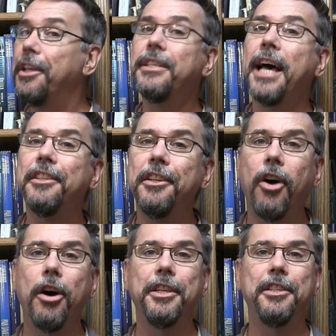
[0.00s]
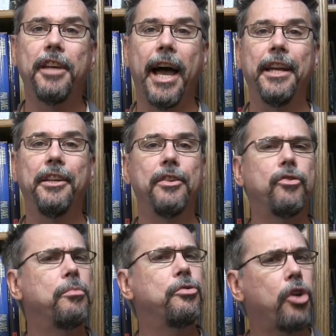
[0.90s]
But this hasn't daunted
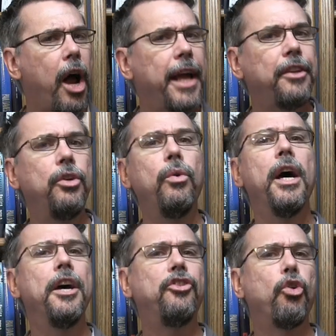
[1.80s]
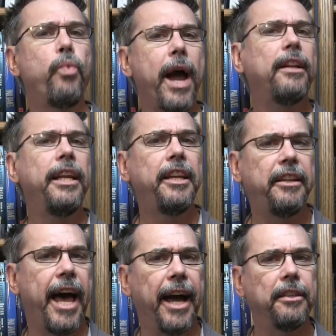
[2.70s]
scientists from trying to directly
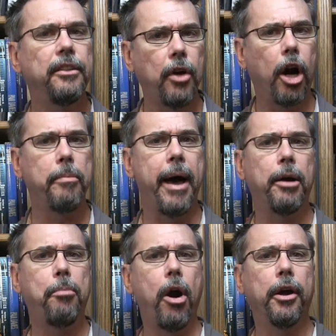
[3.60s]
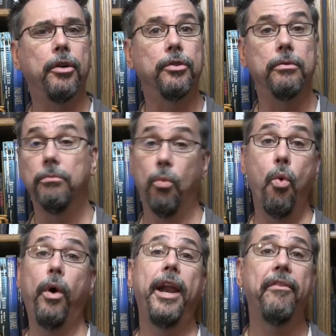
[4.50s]
detect dark matter particles,
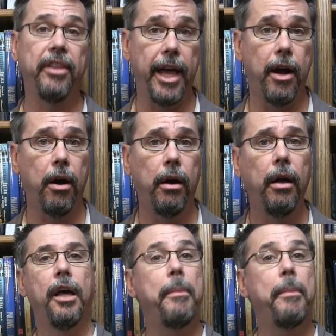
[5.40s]
whatever they are.